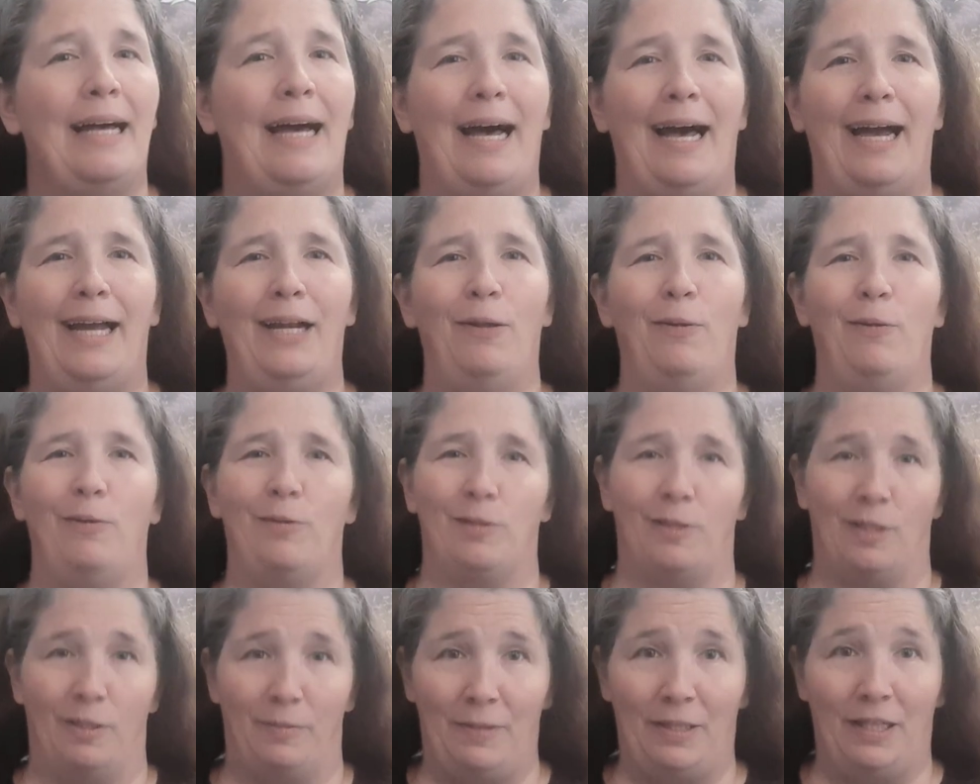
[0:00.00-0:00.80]
I know there's
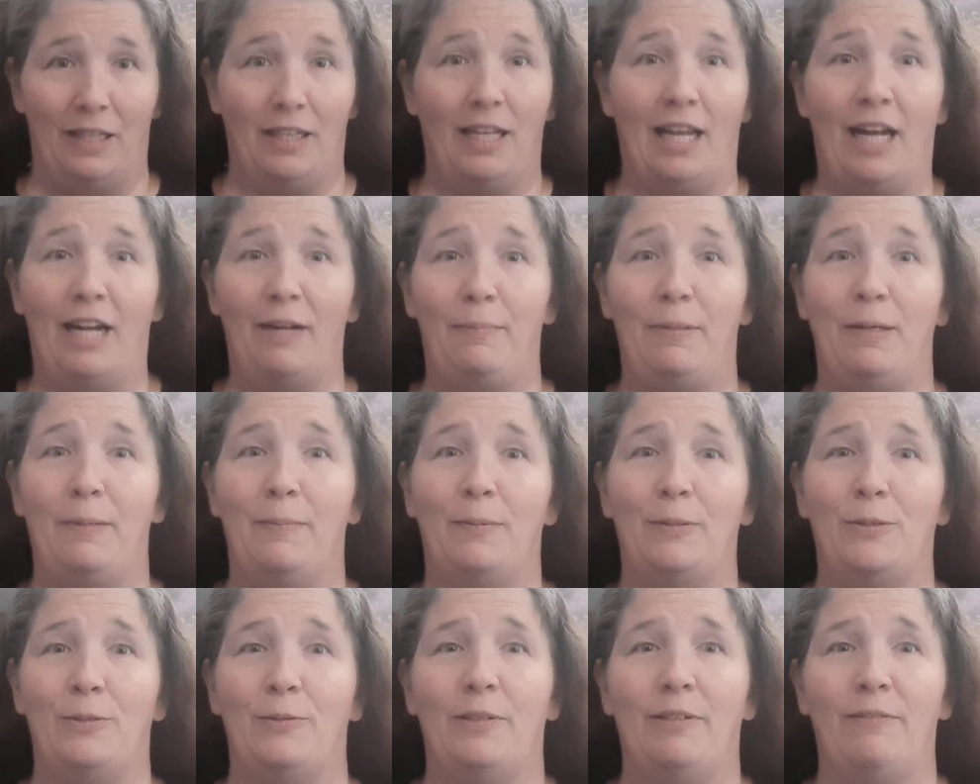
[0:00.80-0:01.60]
going to be a lot of
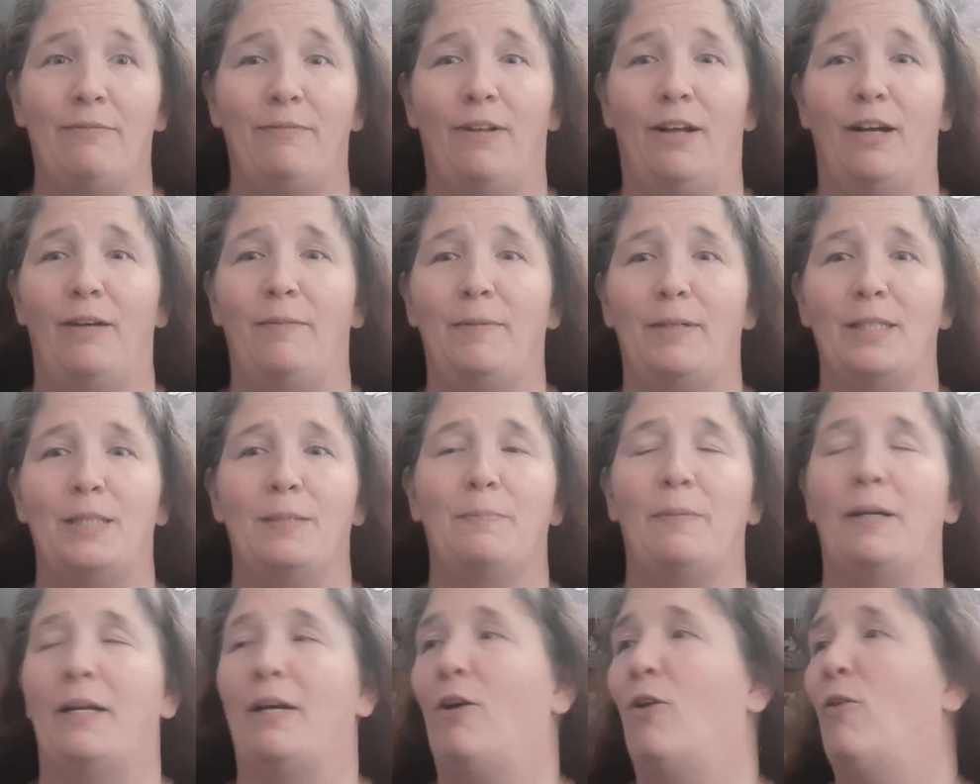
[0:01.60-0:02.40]
people doing Vlogmas,
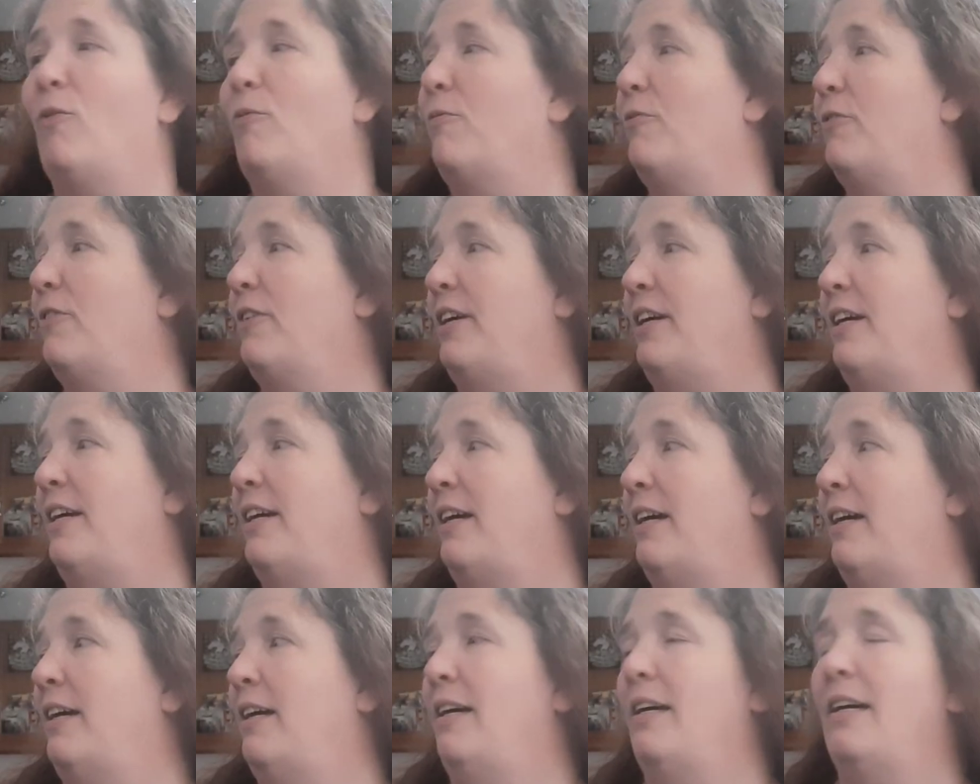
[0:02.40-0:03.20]
but hopefully
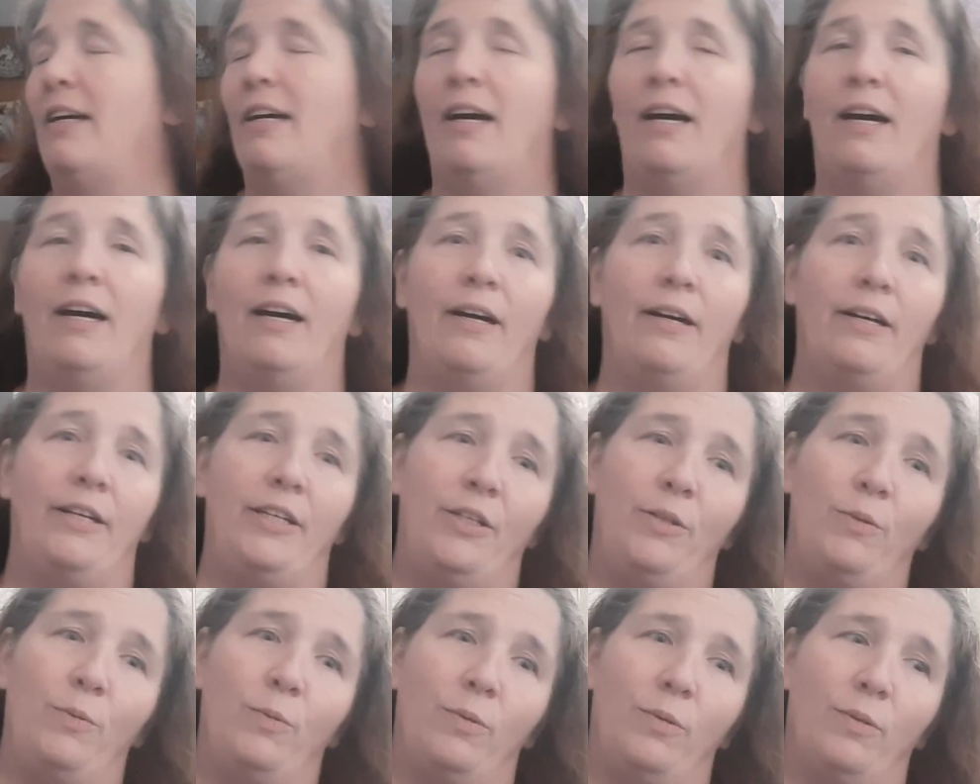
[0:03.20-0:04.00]

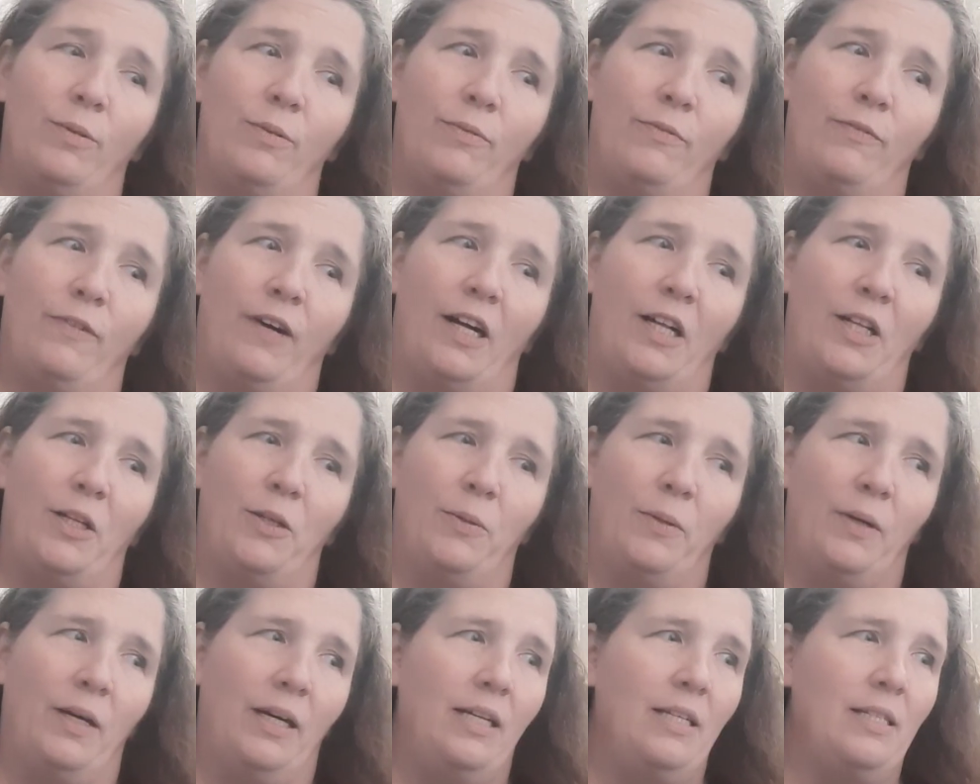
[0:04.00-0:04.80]
you will
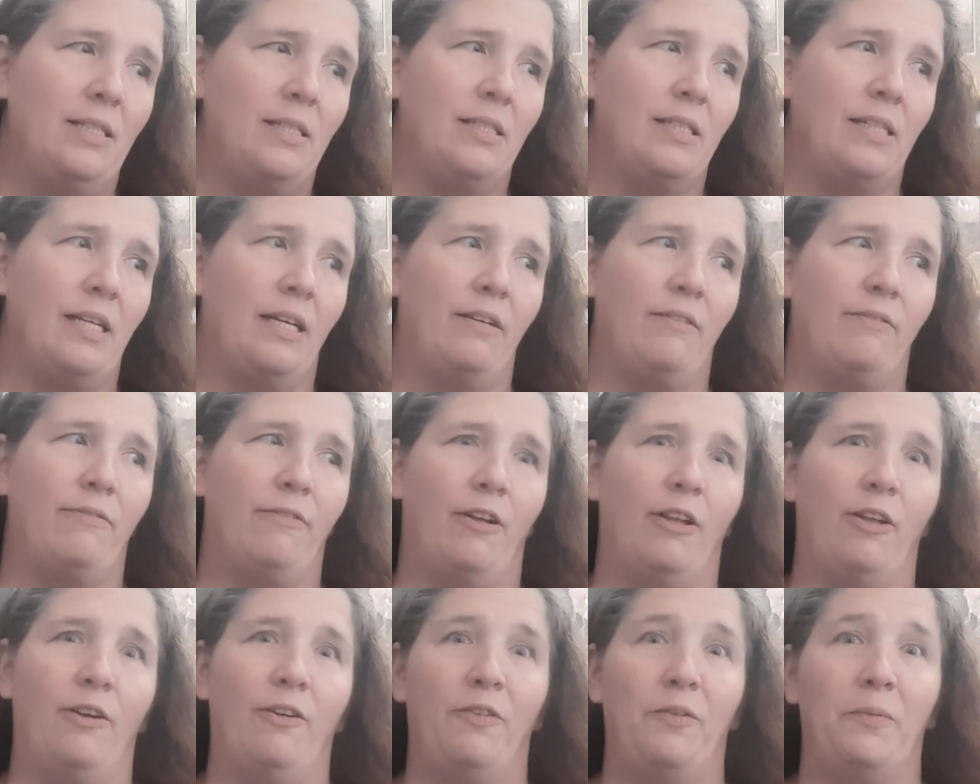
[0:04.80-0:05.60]
follow us and
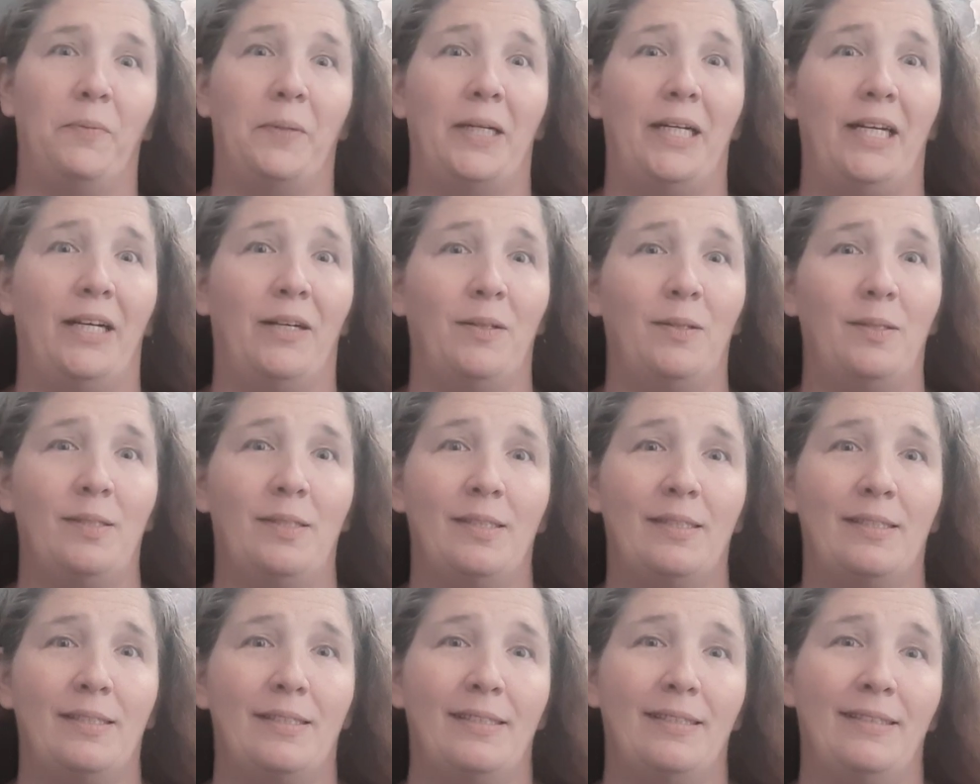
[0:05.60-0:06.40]
follow everybody
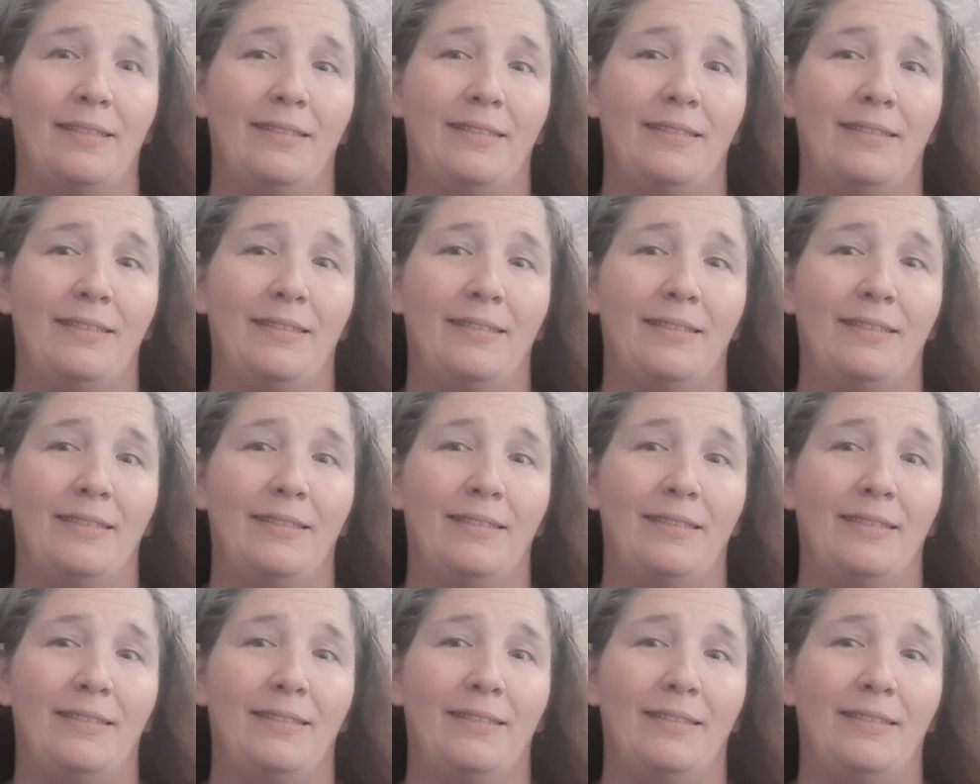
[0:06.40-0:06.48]
else.